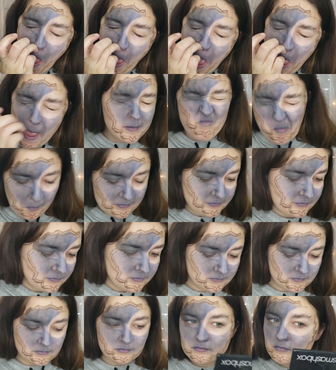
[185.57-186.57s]
I'm
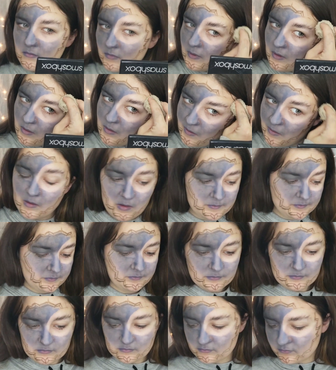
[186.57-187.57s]
gluing my eyebrow
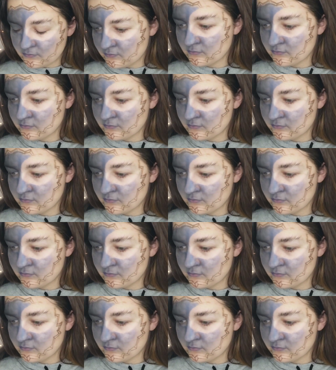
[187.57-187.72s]
down.